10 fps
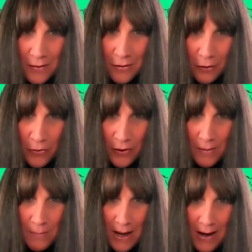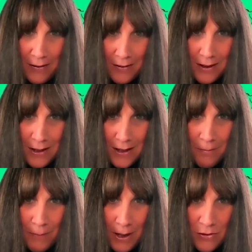So think about
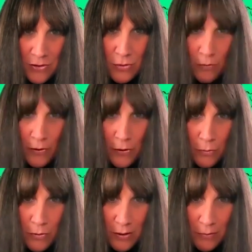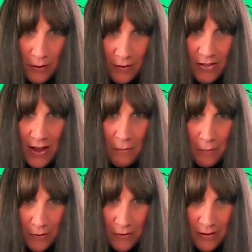making sure that you will de-risk
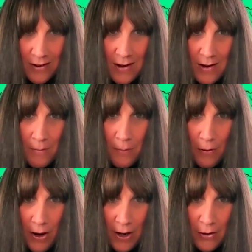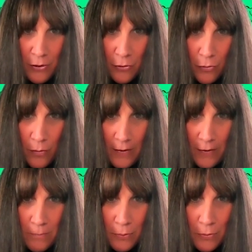that risk by not
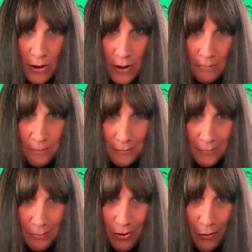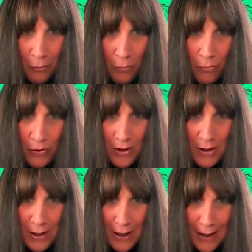always putting all
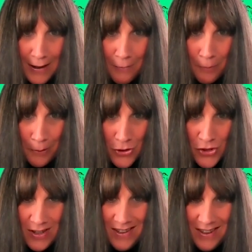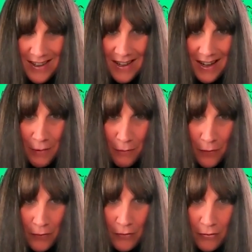the pressure and
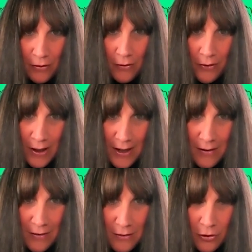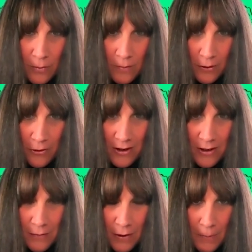focus on leaders in terms of
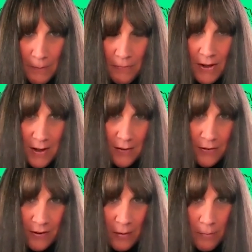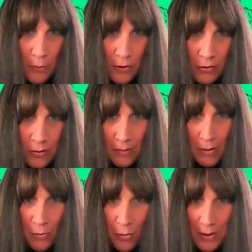learning and development. The second point too
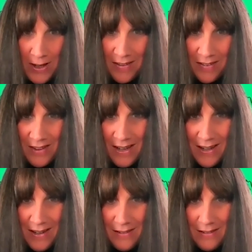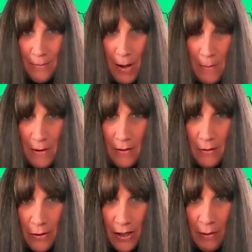around why we need to start
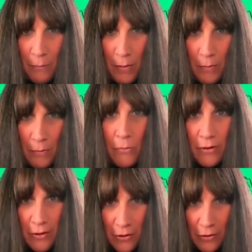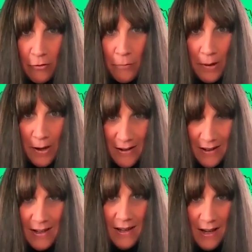maybe looking at where we're also going to
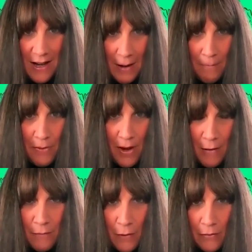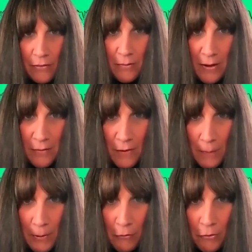spread our focus around
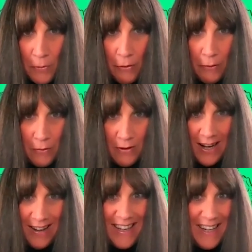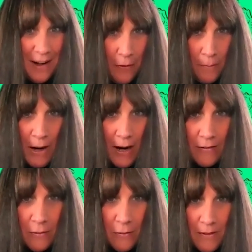developing entrepreneurial talent in other
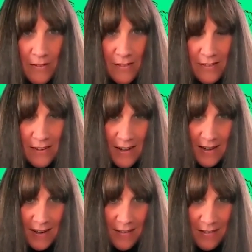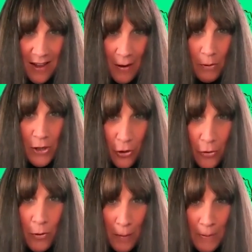parts of the business is that we
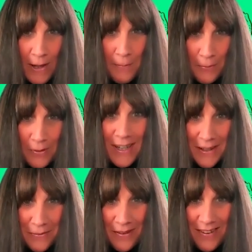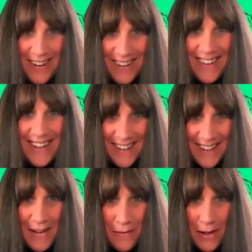know why people leave, right? They're
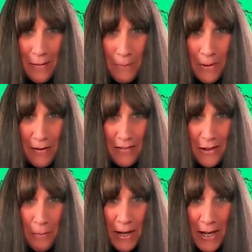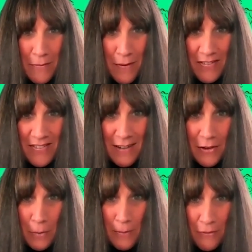leaving because they're not being invested
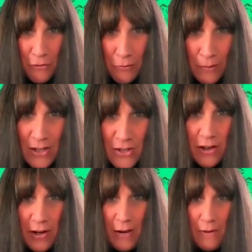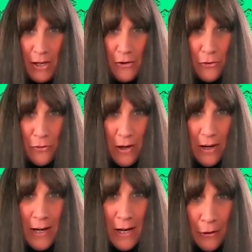in, they're not being stretched, they don't have any
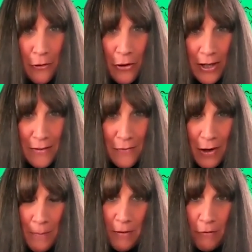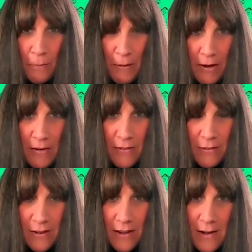new learning and development
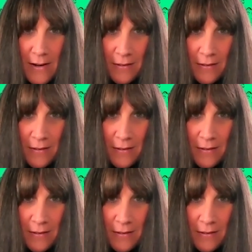experiences.